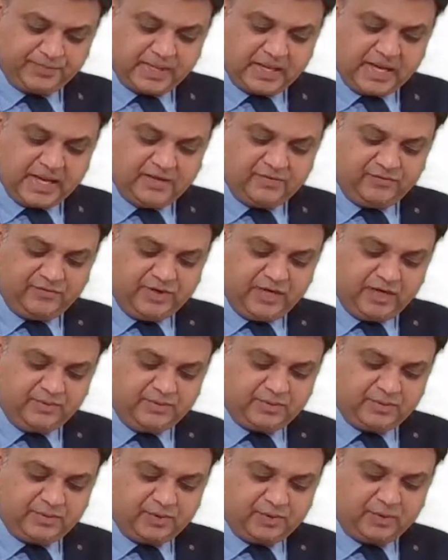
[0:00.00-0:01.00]
and we have
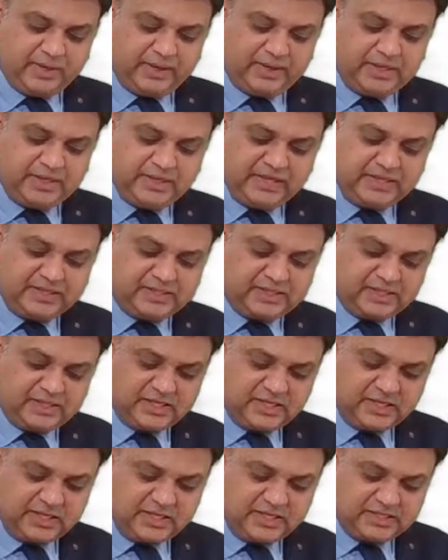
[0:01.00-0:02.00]
been provided that so there
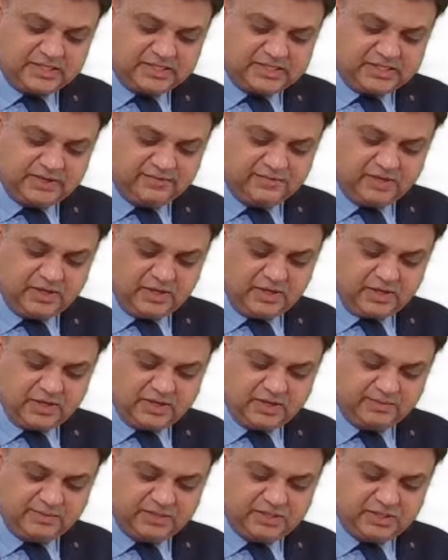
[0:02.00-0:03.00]
are several
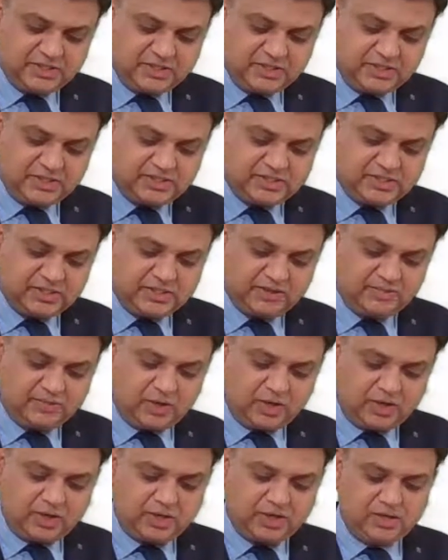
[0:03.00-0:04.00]
other machineries in the
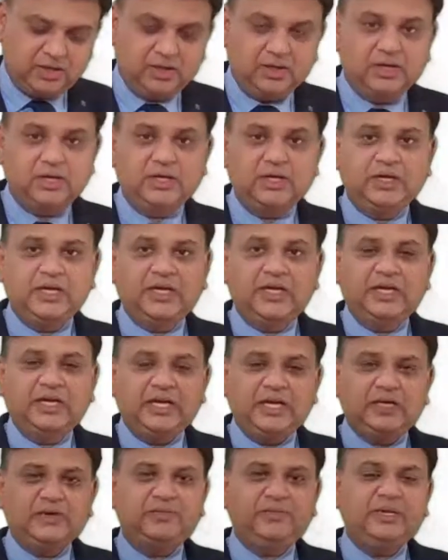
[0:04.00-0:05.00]
block.
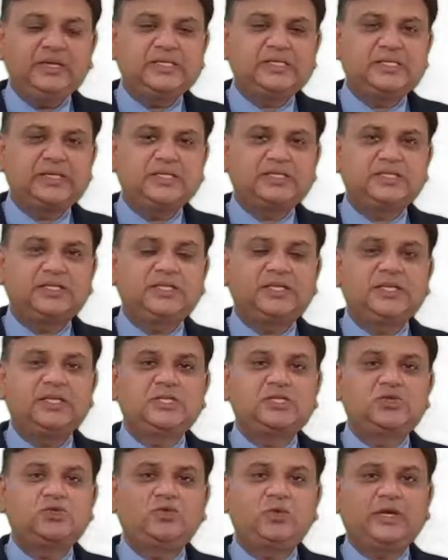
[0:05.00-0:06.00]
It means that so there
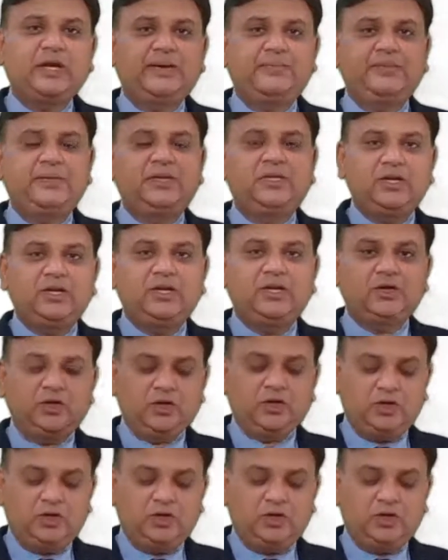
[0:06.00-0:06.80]
is no capital gain or